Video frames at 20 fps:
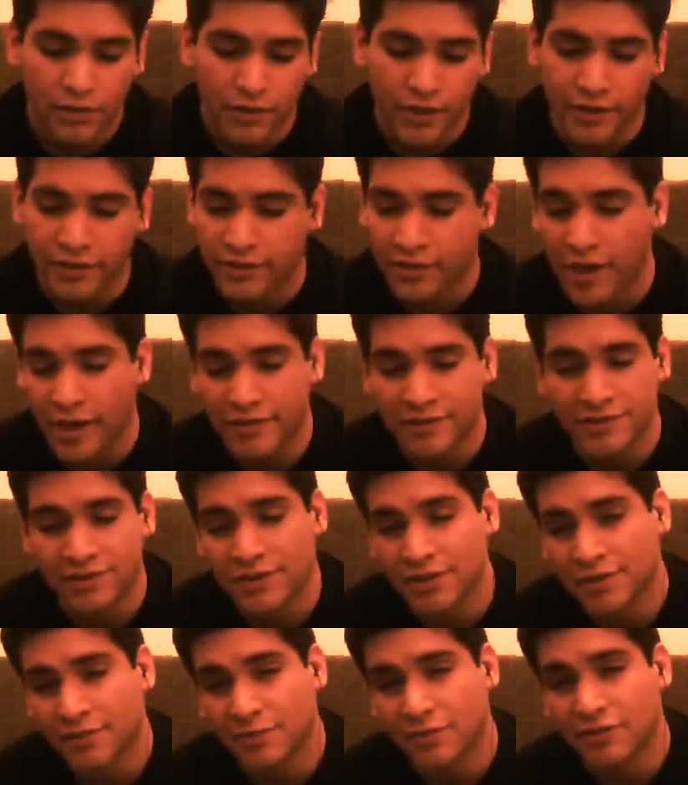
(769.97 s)
Yeah, I
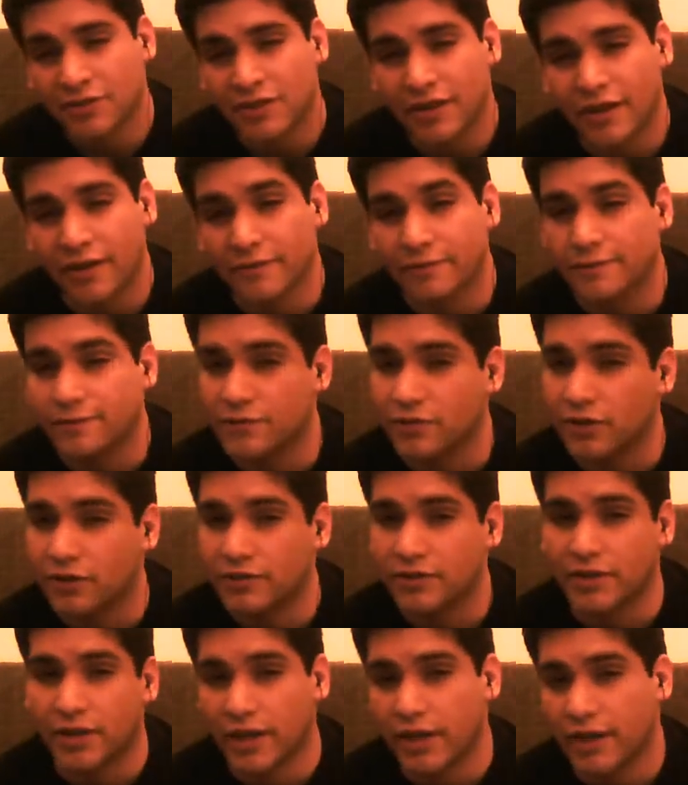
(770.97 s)
think he must have
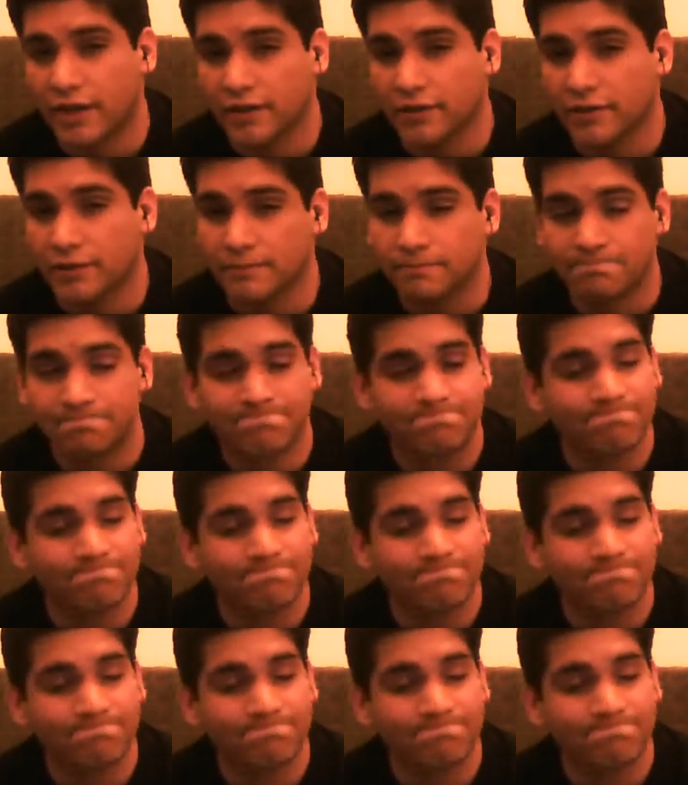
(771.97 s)
thought that I